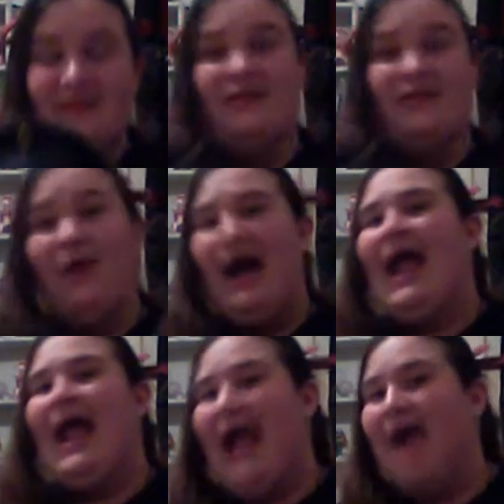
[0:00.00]
So
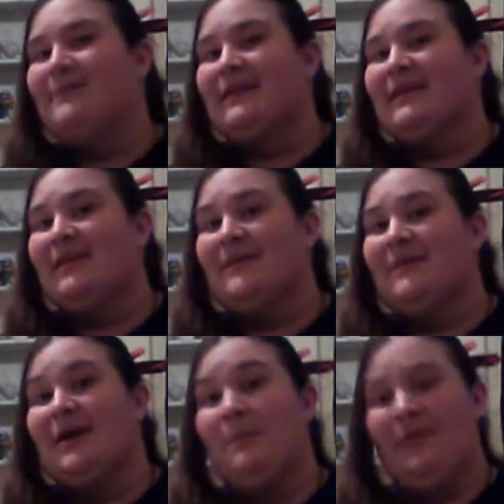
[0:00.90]
I have been
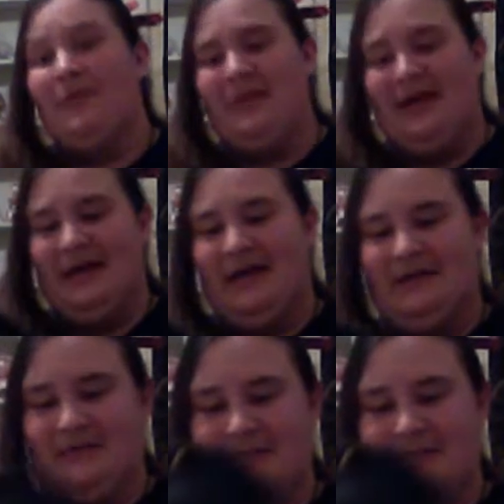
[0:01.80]
keeping up with that.